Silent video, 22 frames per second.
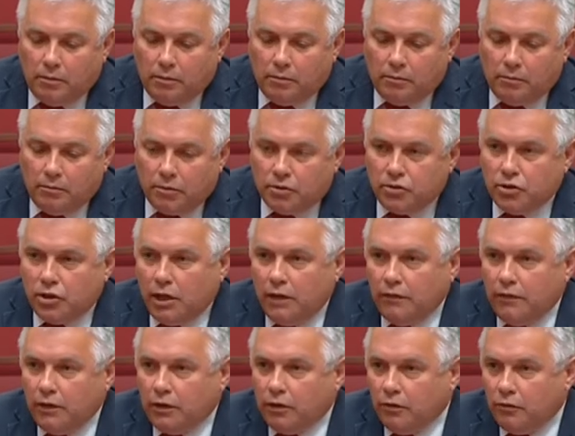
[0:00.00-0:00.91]

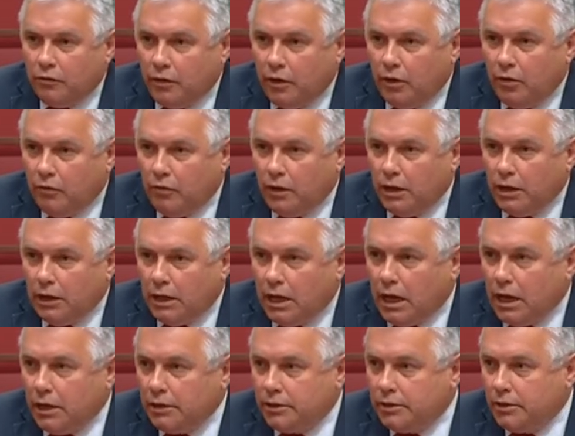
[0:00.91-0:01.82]
receiving of any
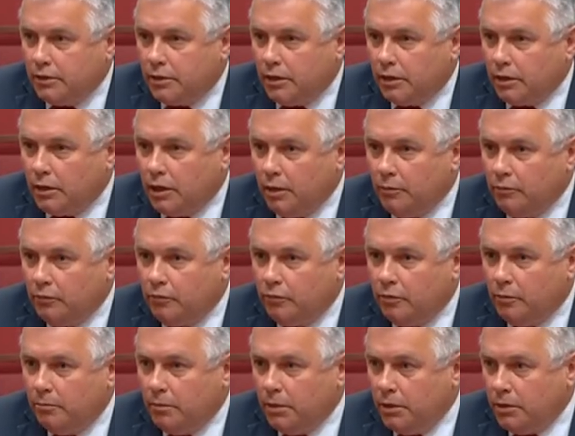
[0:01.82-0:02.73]
answers that come
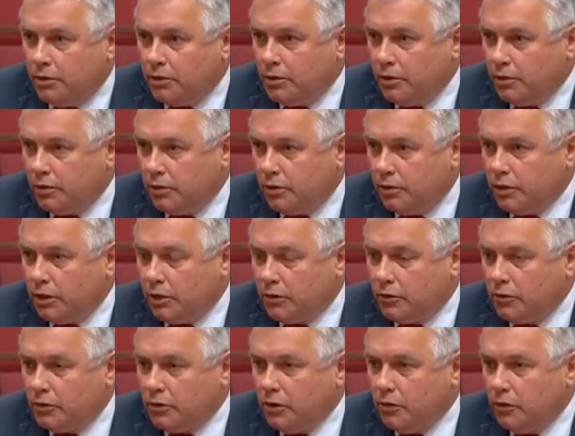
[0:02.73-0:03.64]
from ministers and
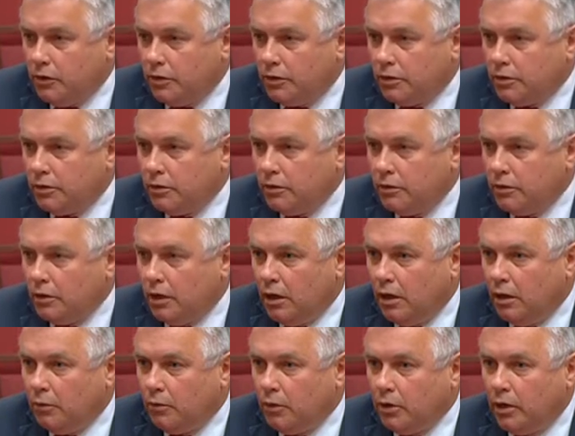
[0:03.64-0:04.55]
secretaries
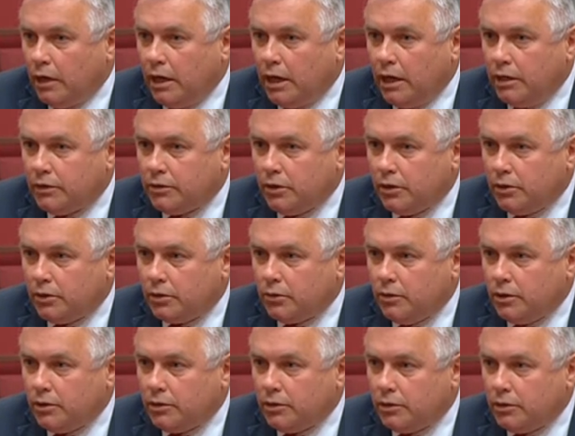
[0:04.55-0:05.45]
when I ask those
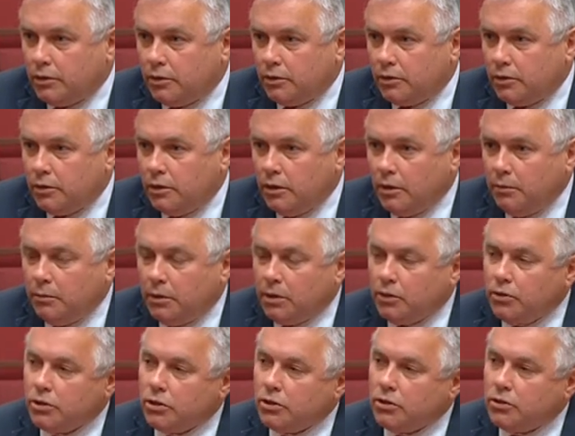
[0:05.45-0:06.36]
questions,
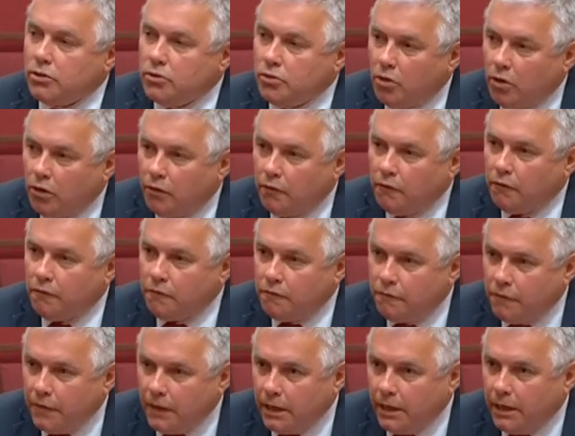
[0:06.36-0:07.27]
because it's not
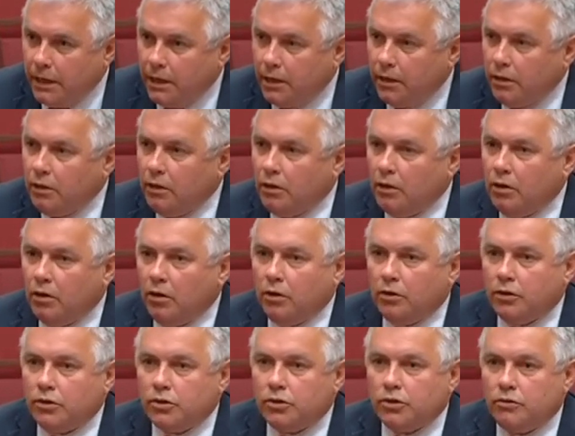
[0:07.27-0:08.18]
fair
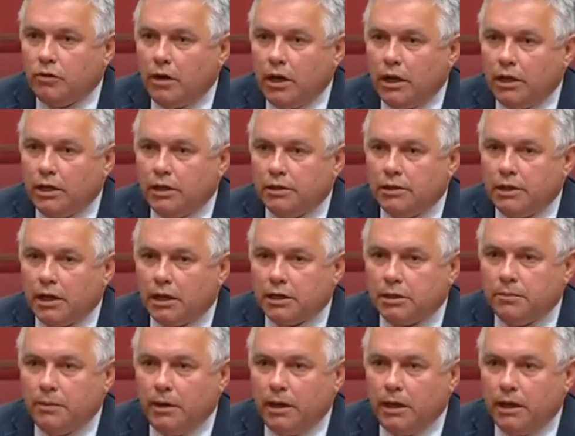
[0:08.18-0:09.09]
on Australian
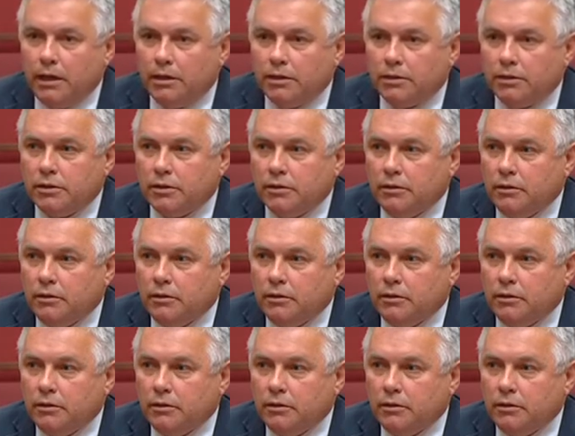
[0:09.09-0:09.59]
taxpayers.